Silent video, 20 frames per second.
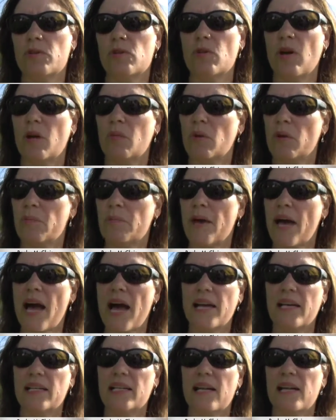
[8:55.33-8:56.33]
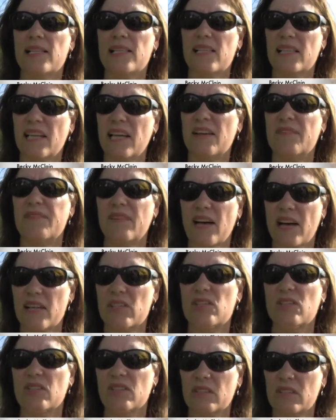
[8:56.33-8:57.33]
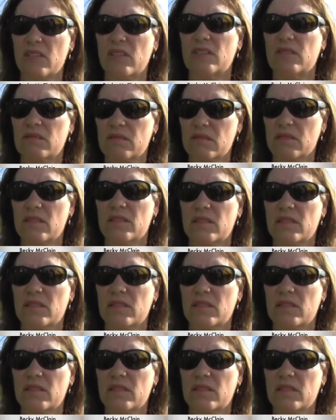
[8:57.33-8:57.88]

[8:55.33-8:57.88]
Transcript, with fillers: So I went back and I said, "Hey, Pfizer, you know,